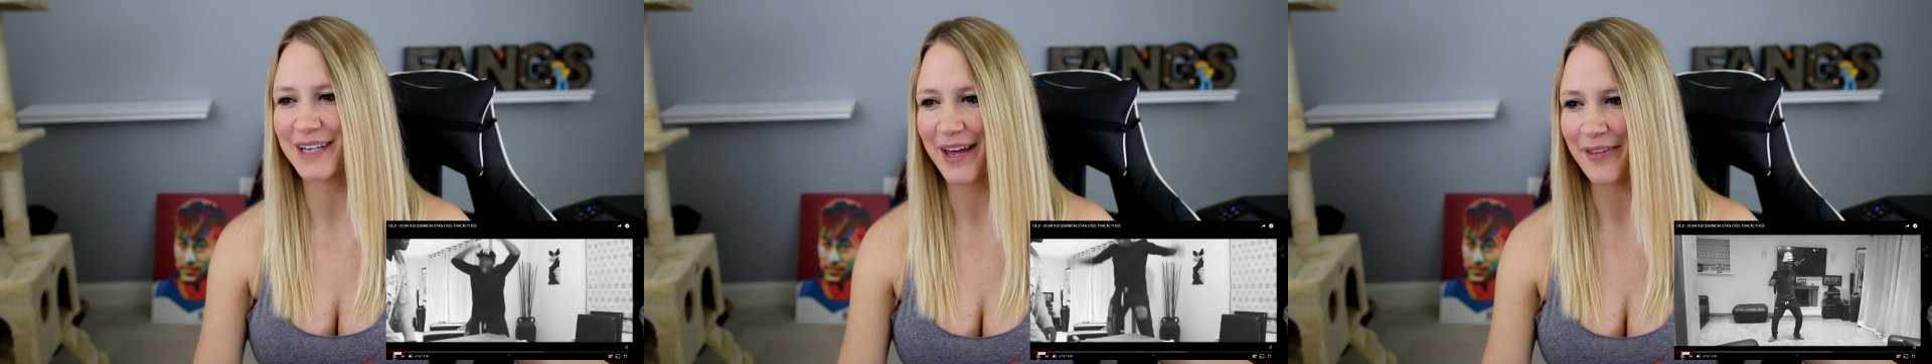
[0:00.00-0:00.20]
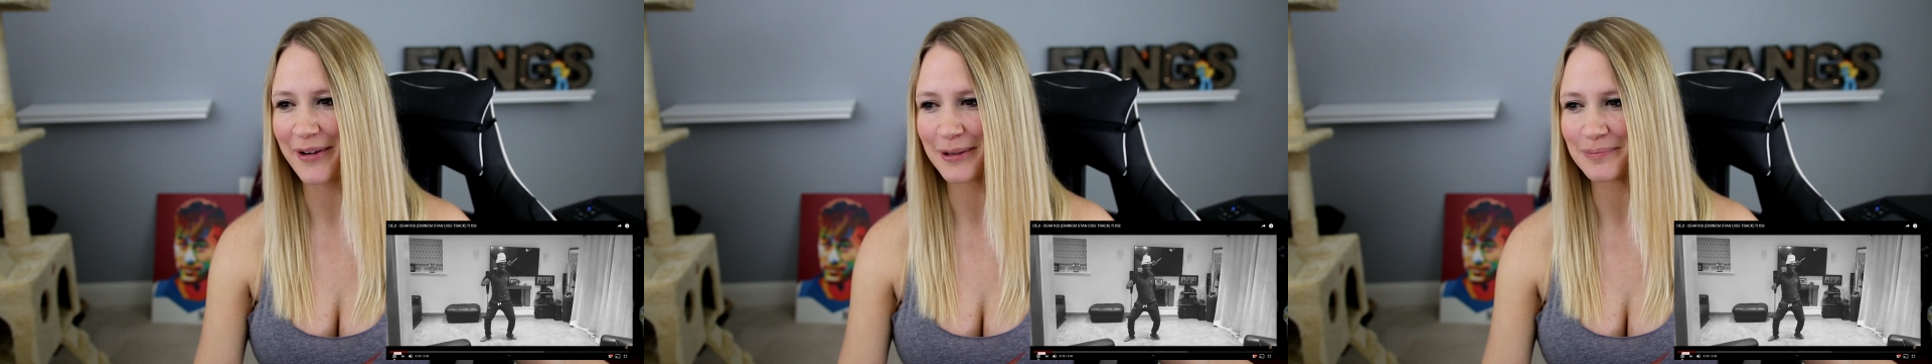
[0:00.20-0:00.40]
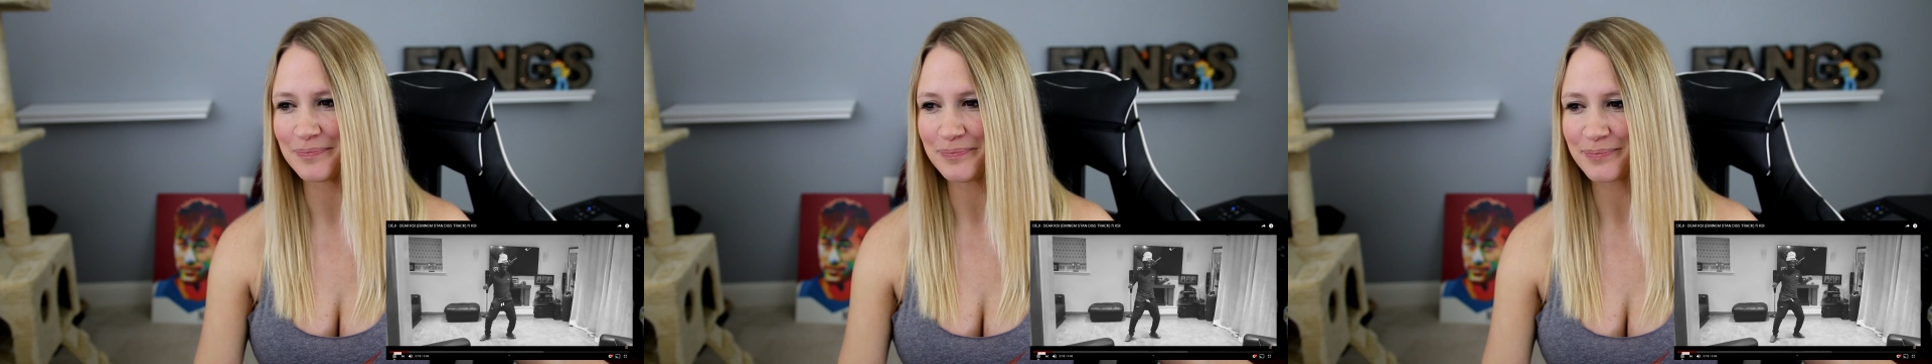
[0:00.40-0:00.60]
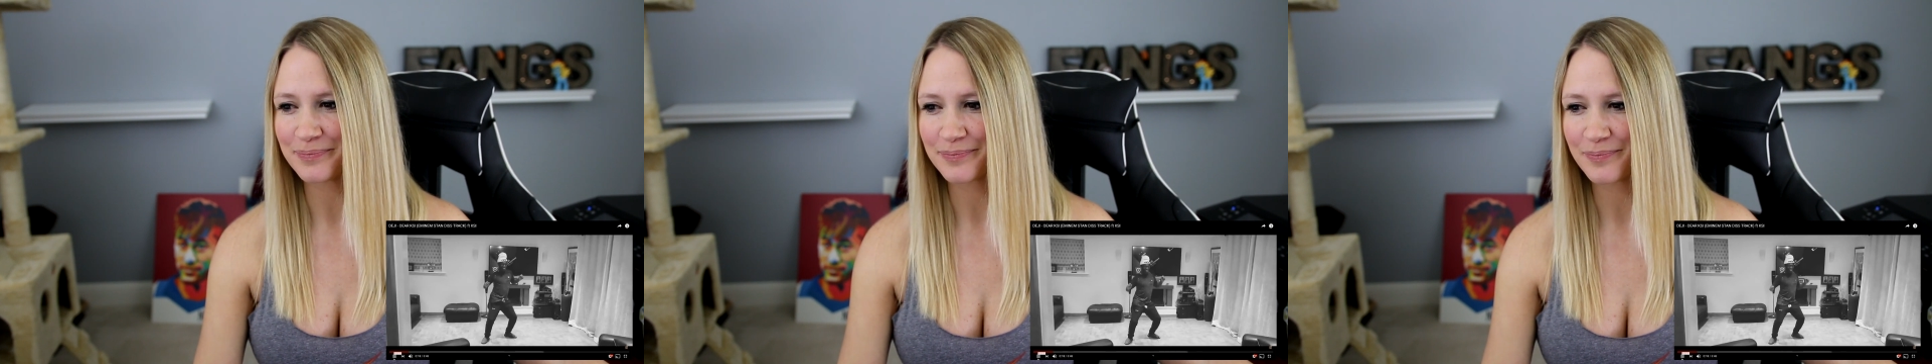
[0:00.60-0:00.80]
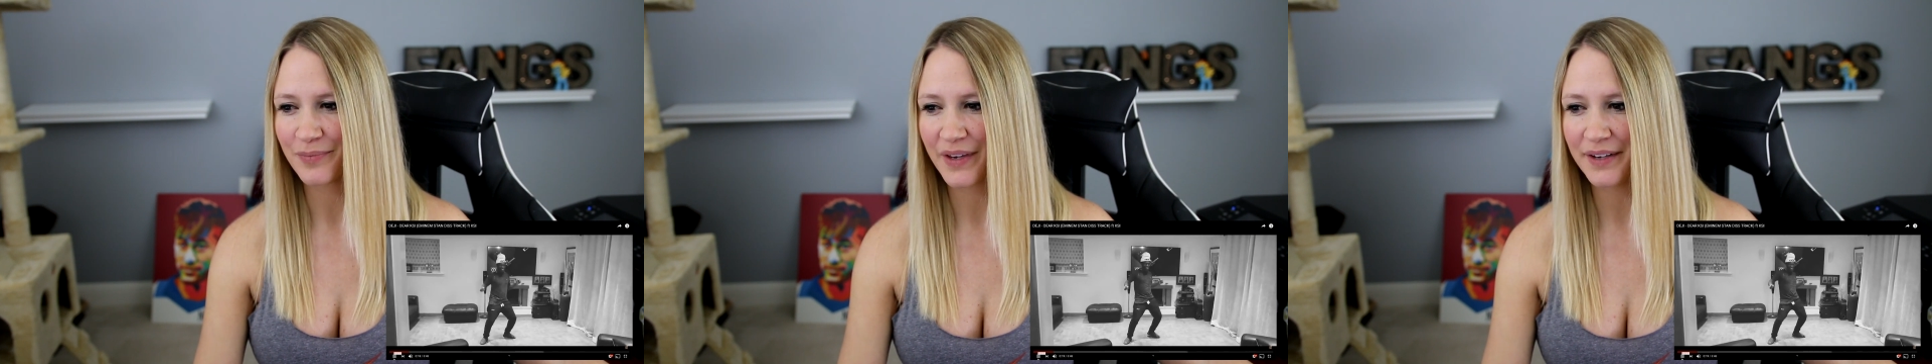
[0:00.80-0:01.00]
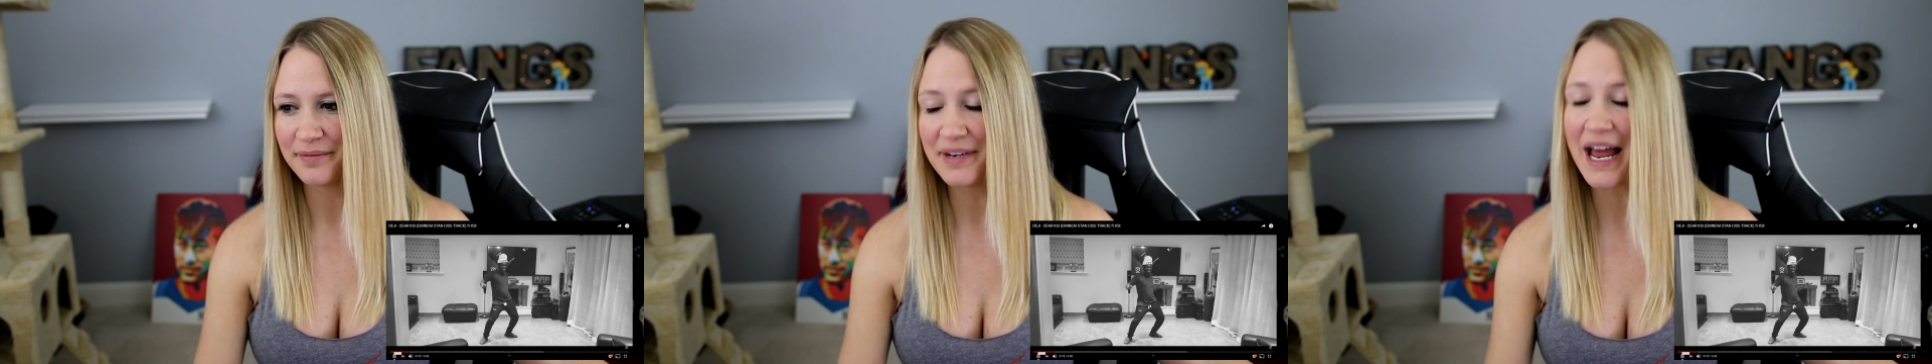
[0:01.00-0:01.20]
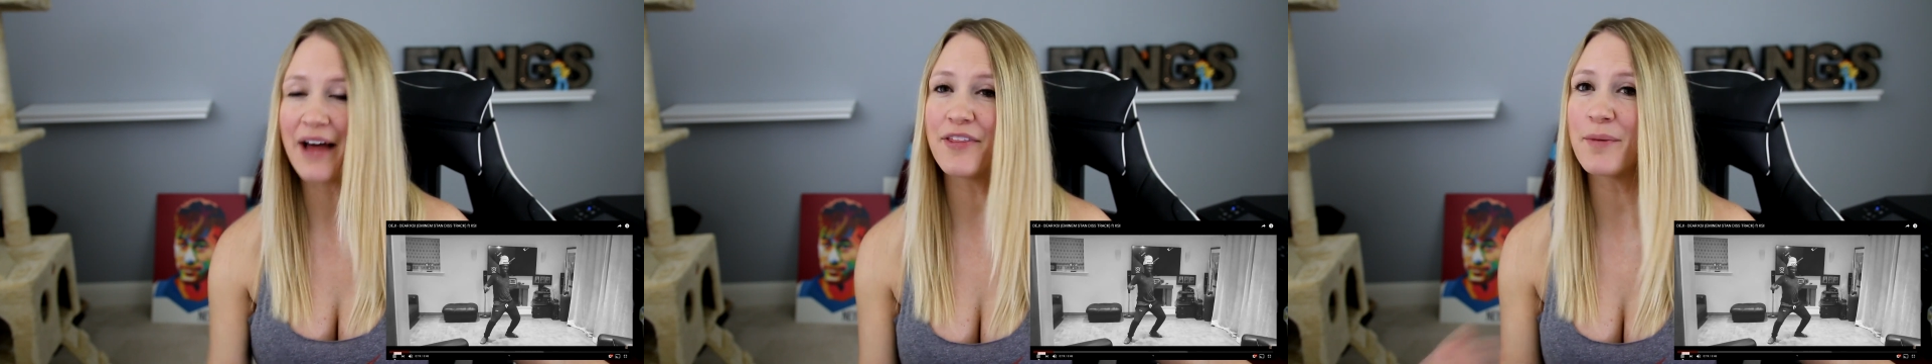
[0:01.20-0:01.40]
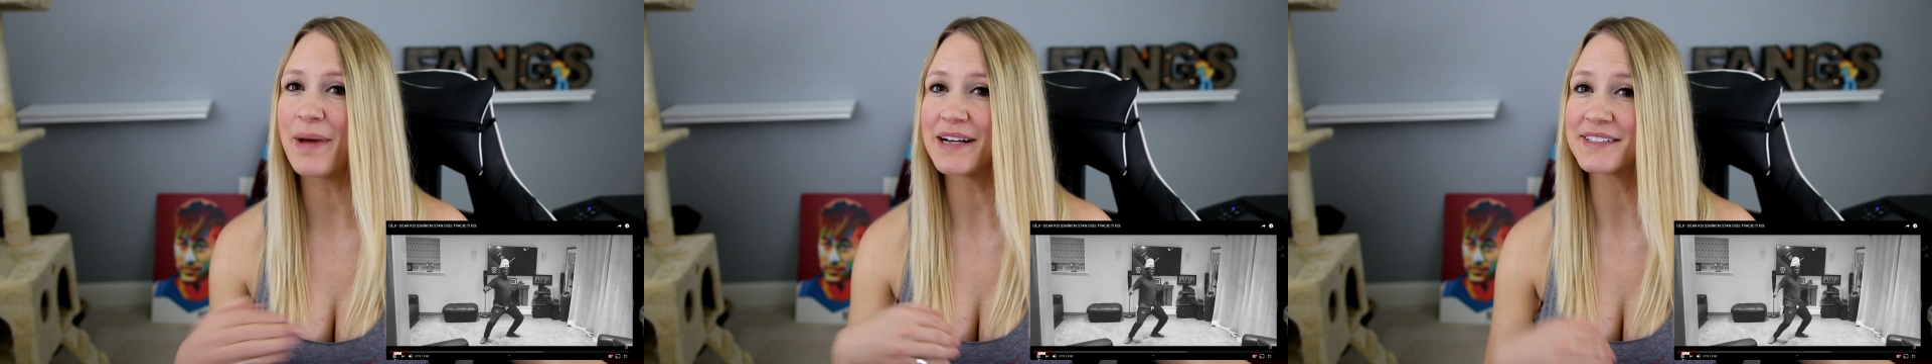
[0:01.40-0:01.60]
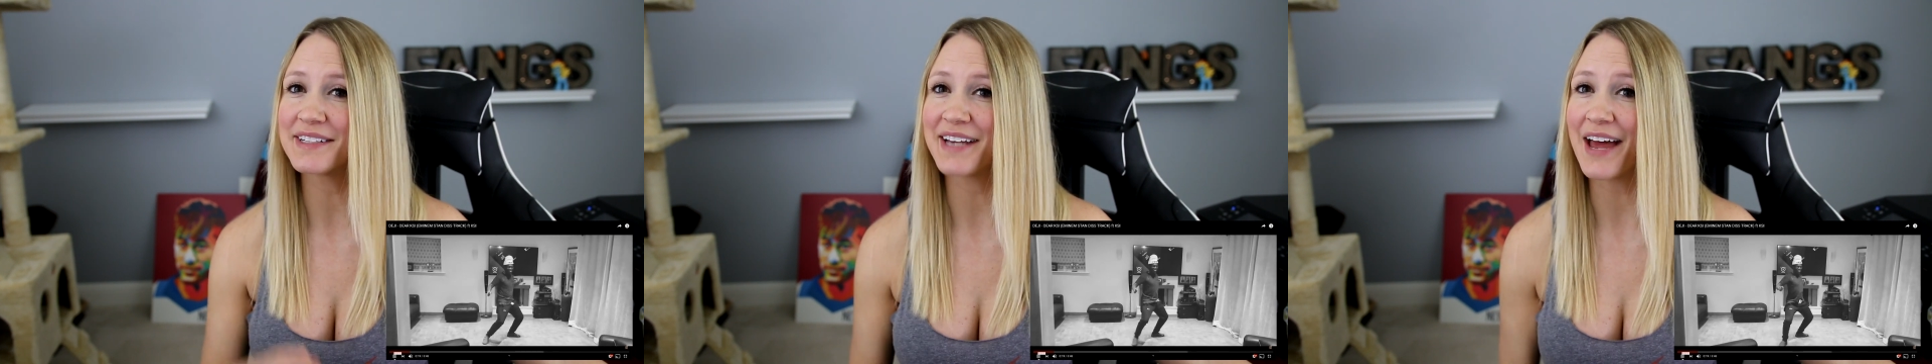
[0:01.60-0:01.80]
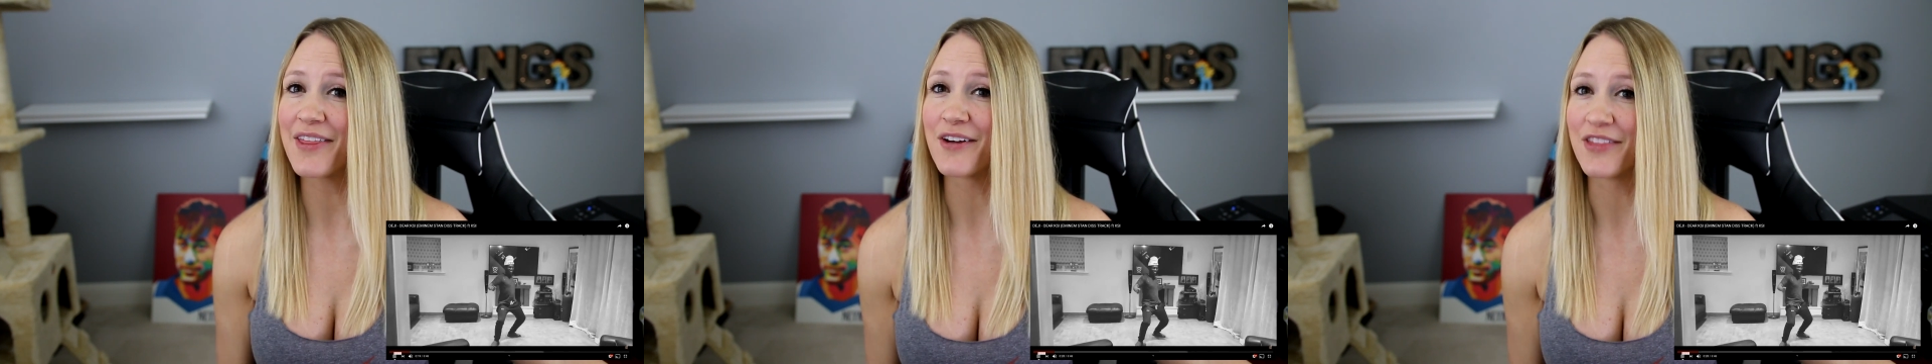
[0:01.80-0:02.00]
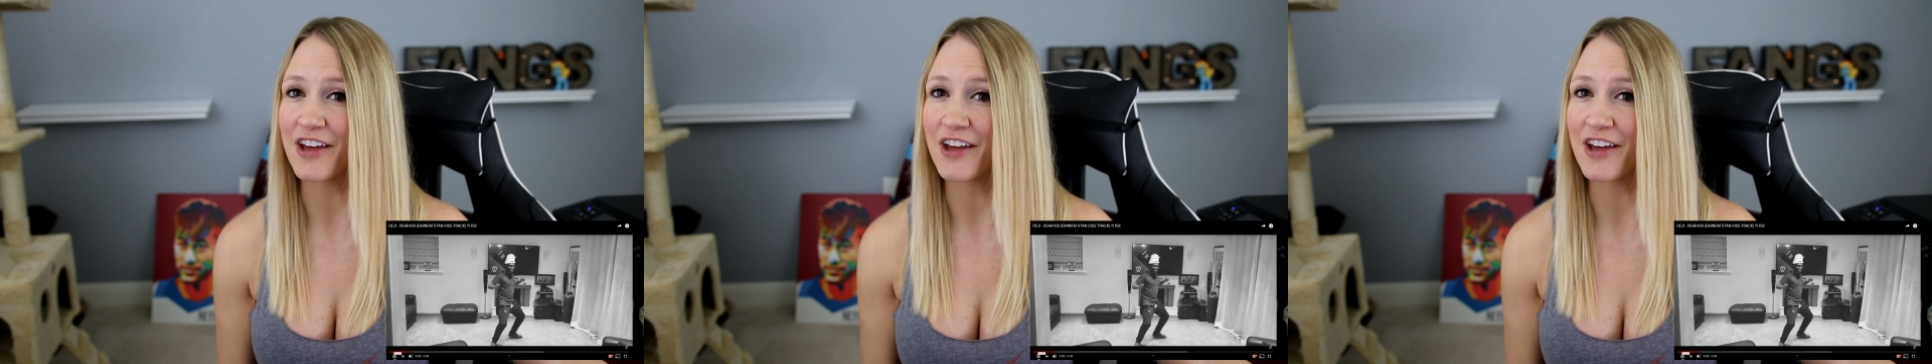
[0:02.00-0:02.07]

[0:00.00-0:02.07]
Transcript: together. Now that together.